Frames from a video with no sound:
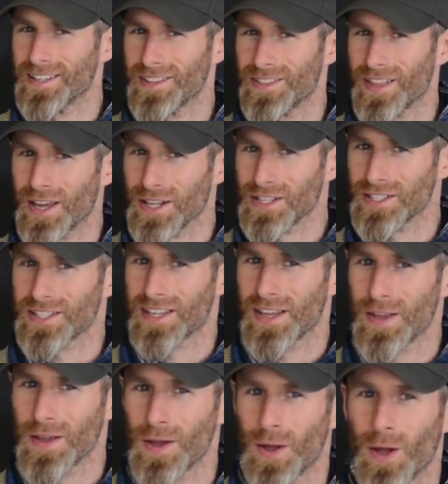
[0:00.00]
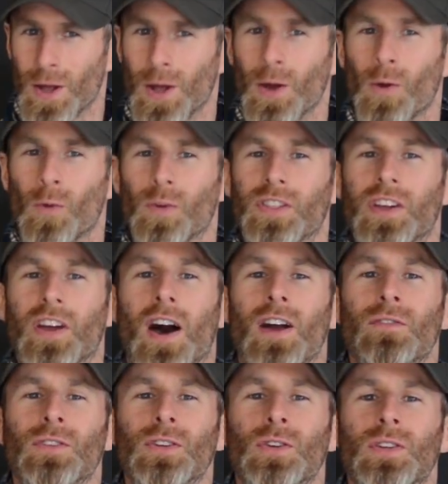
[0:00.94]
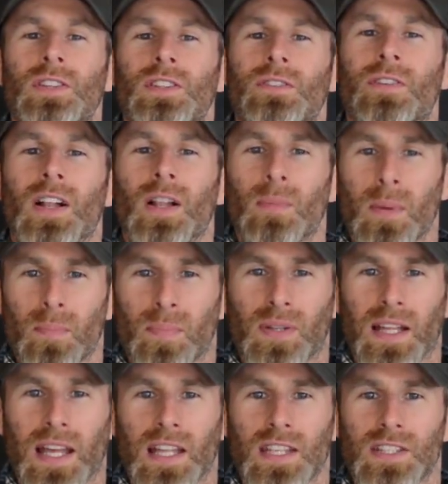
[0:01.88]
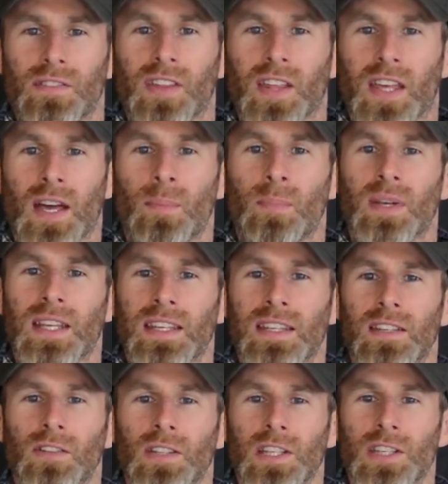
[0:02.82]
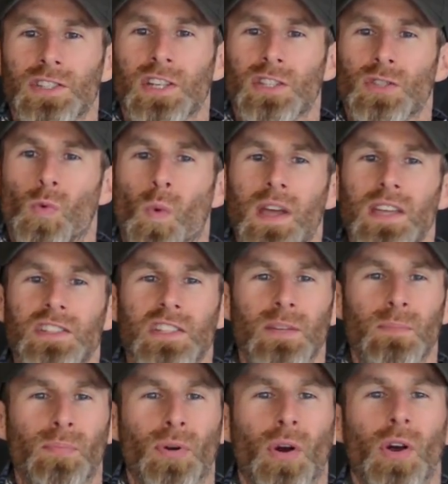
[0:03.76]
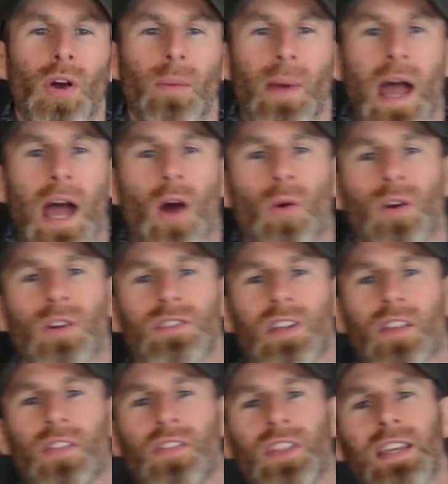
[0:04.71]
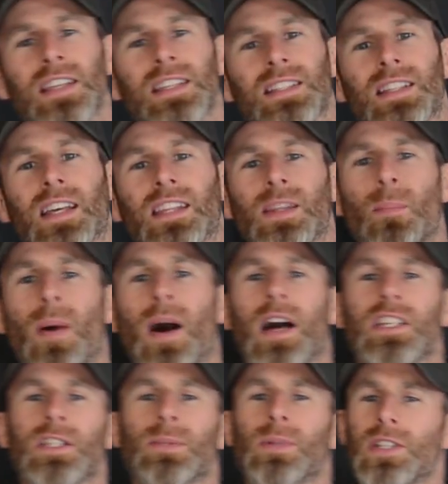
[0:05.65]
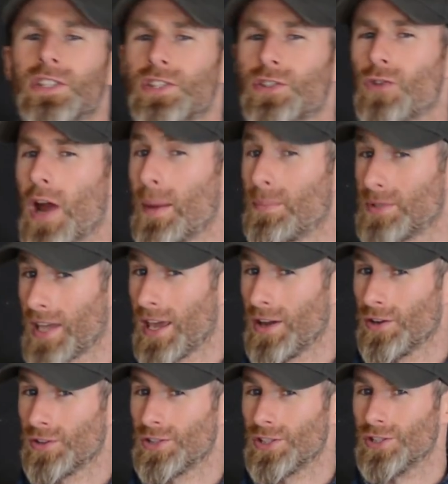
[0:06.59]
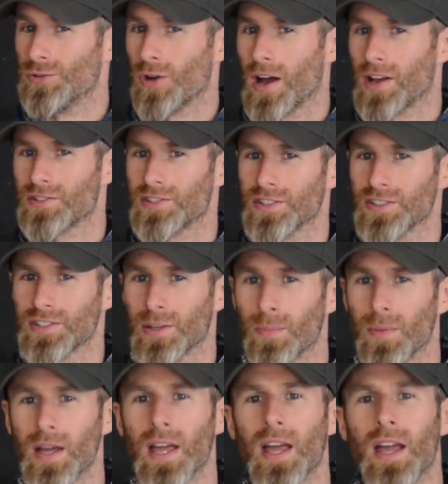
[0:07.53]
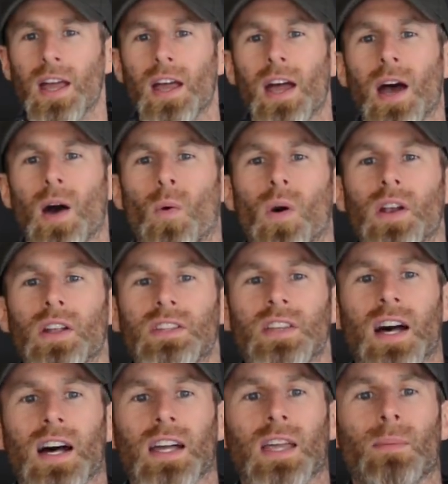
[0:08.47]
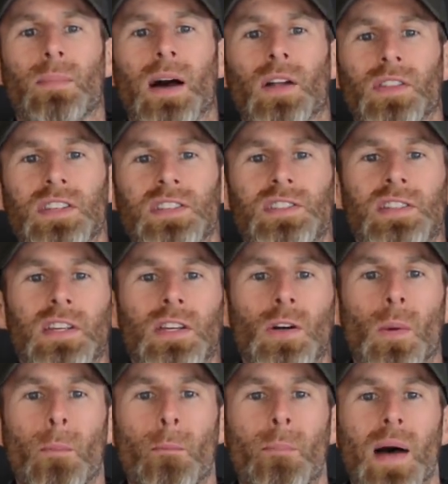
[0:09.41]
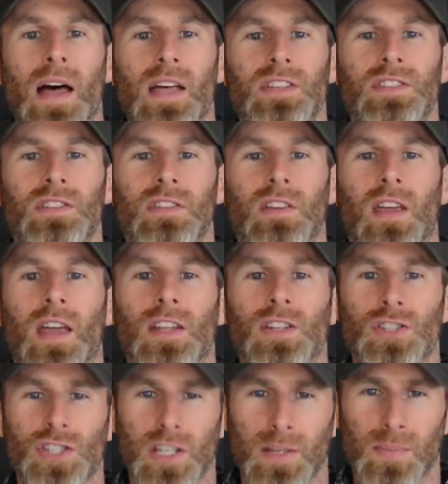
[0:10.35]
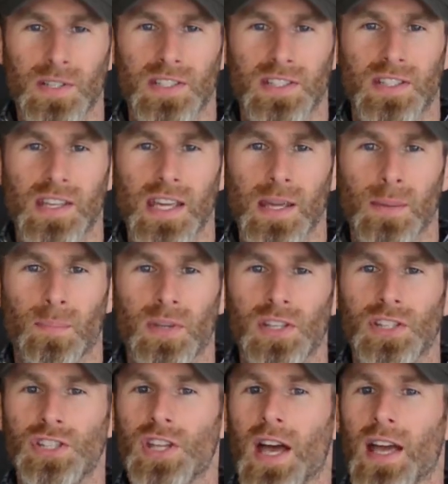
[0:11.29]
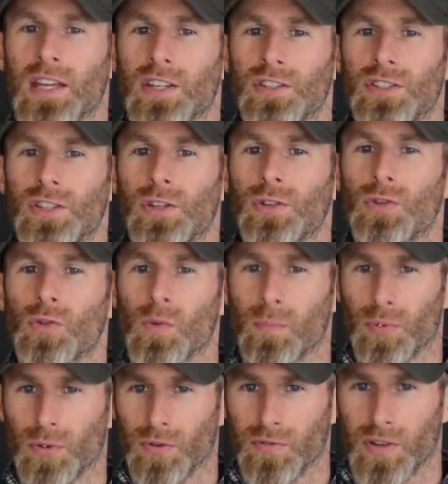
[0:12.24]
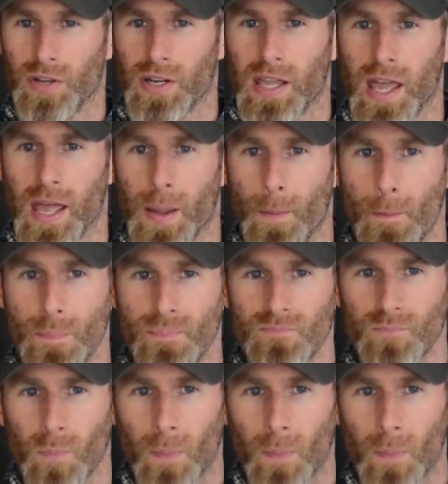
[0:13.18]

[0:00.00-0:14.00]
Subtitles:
Thanks. With the convoluted development plans of the company yielding such wasted programmer hours on things like the possibly scrapped energy draw system, I want to talk about the single best and cheapest thing PGI could do to improve their game.